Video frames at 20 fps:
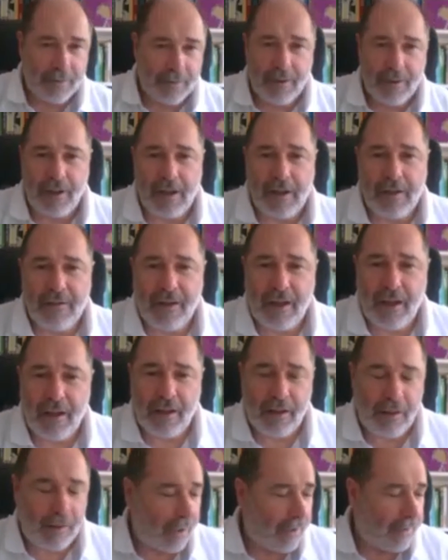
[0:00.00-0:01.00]
if
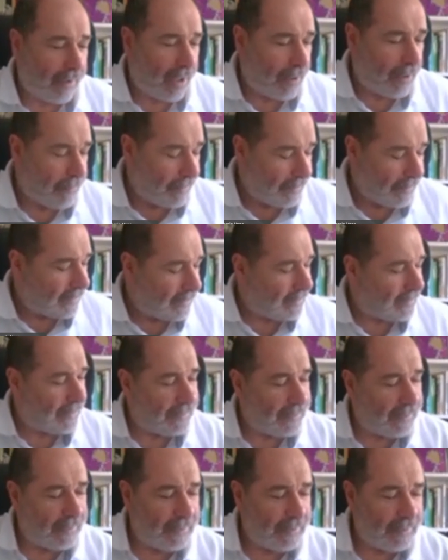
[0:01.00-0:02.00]
I have understand
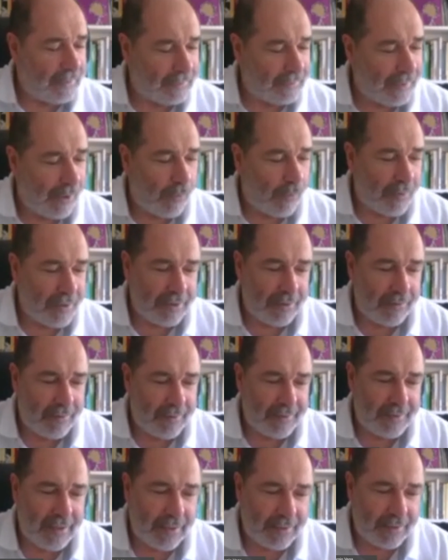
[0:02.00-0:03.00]
the question
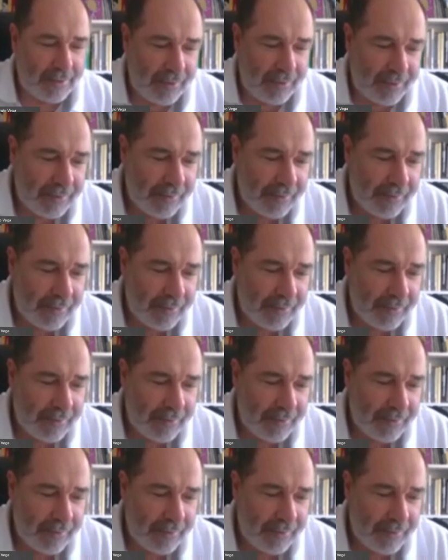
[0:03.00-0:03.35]
exactly.